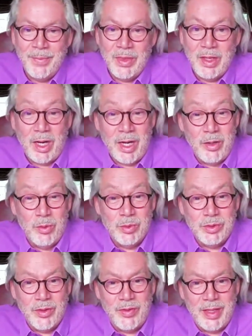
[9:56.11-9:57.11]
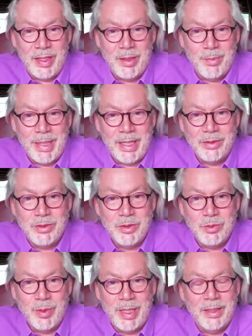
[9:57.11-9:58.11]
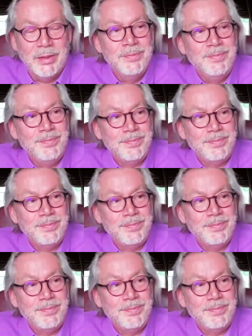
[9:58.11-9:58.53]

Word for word: that I ought to think about as well.